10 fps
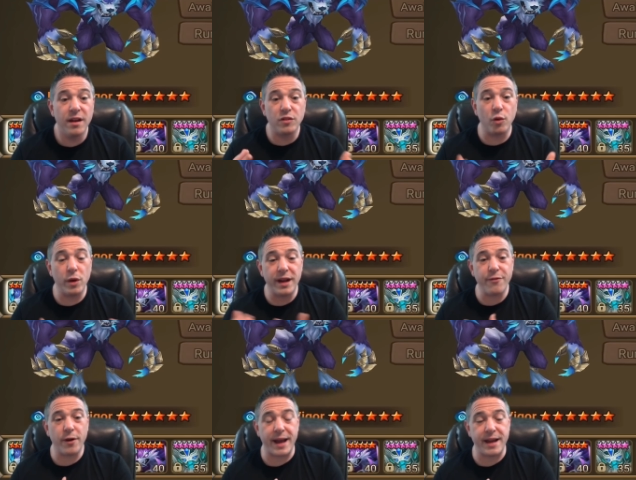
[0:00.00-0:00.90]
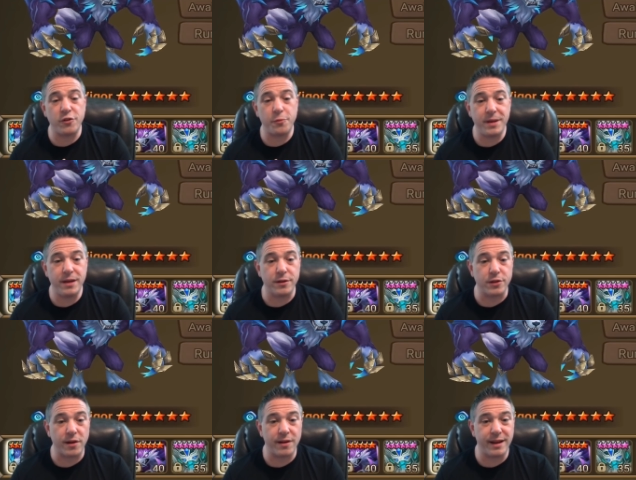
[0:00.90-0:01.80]
So whatever HP you're
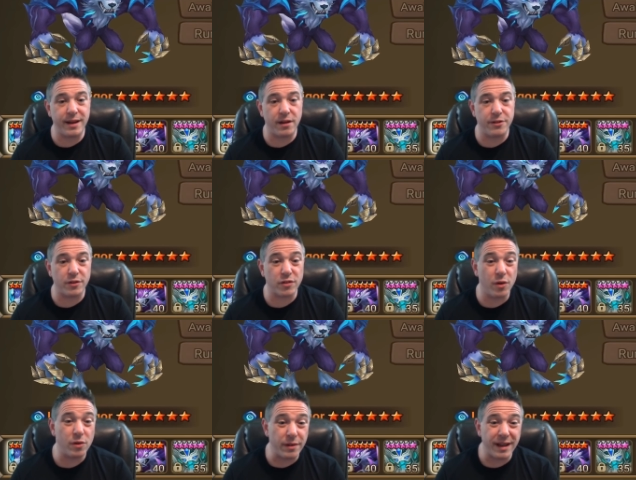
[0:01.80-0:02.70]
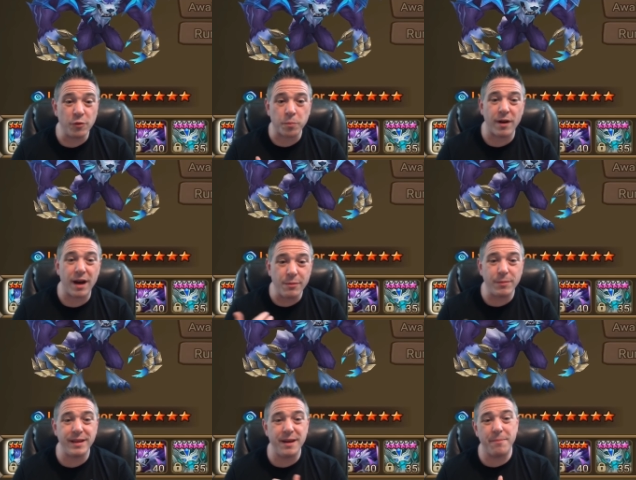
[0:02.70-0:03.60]
targeting on your Skogul, that's
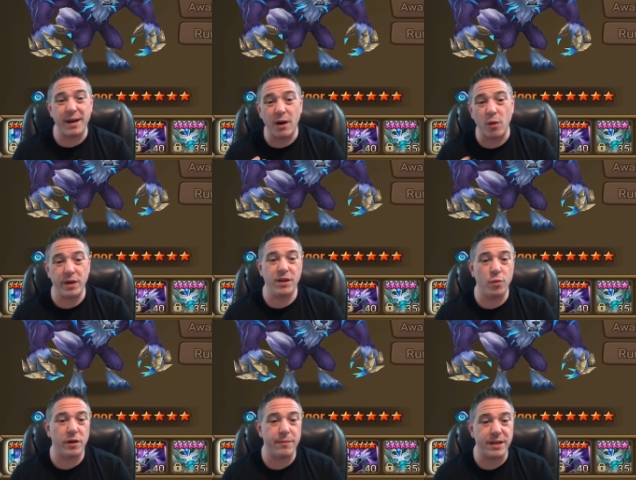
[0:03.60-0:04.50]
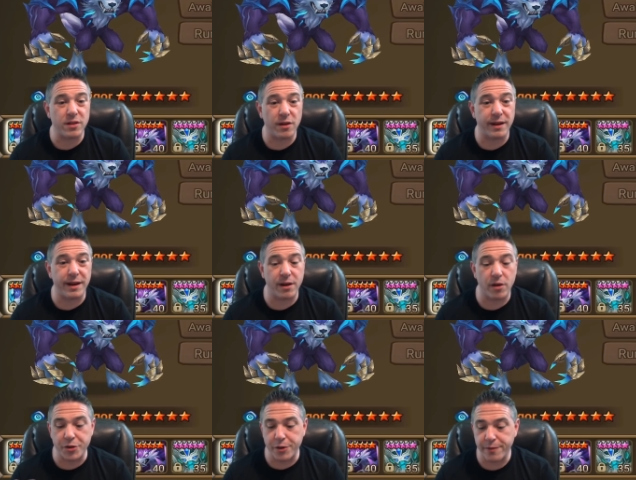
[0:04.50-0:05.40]
probably about what you want to be targeting
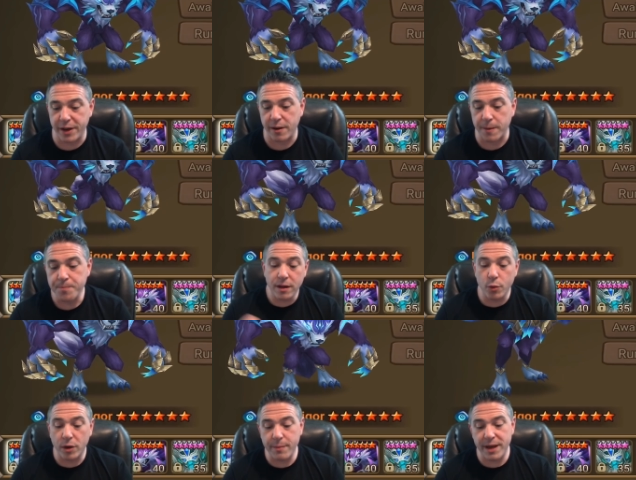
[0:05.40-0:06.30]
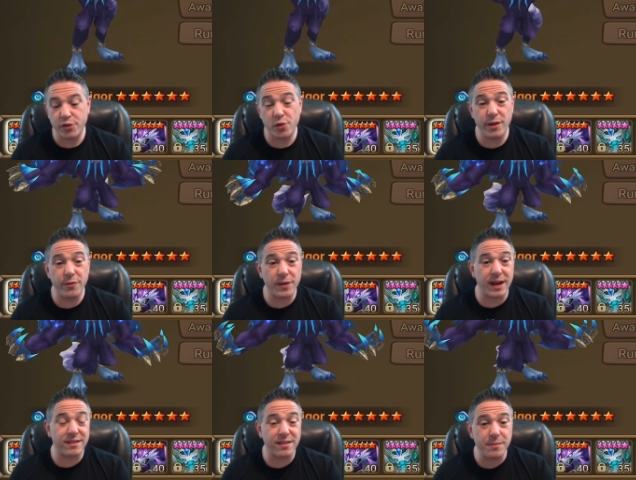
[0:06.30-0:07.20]
on your Vigor. You want to make sure you've
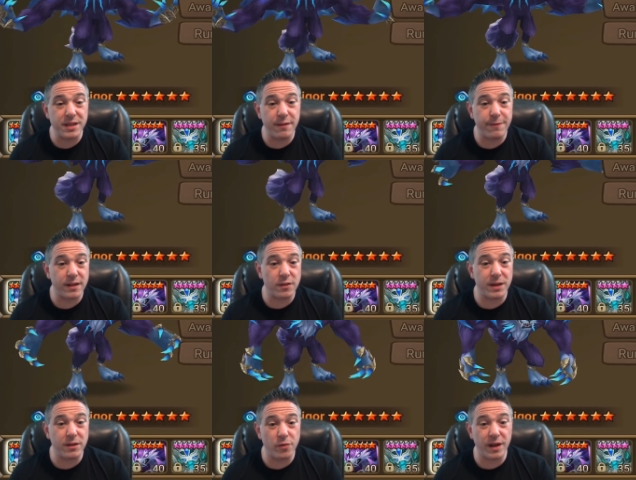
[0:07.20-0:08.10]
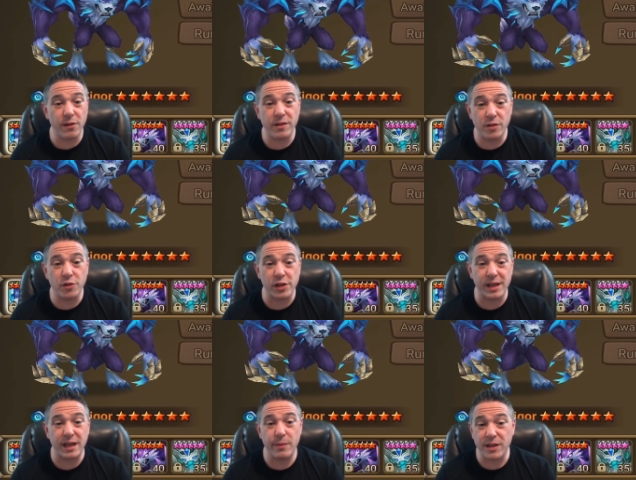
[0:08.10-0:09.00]
got some defense because Vigor is usually
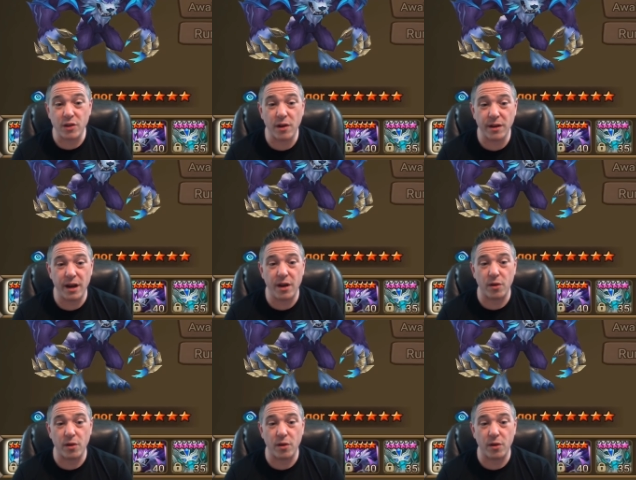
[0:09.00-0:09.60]
going to be targeted